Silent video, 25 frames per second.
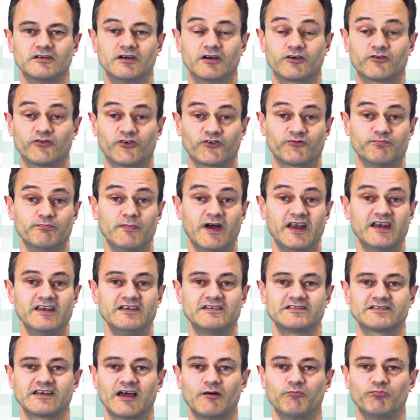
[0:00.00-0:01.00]
across
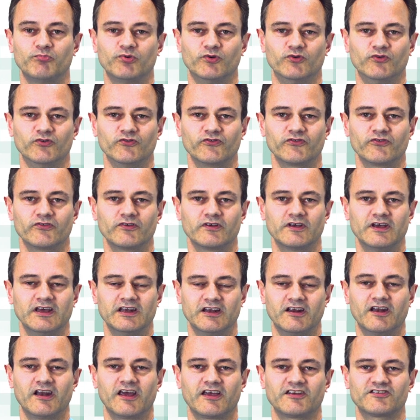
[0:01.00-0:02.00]
many samples
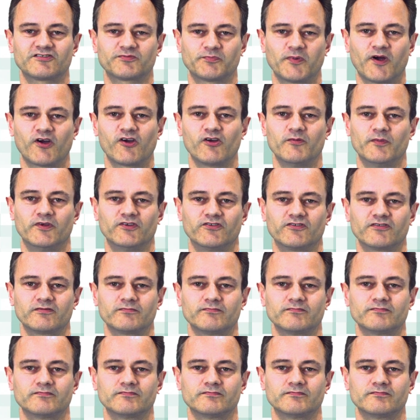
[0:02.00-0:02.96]
in an experiment.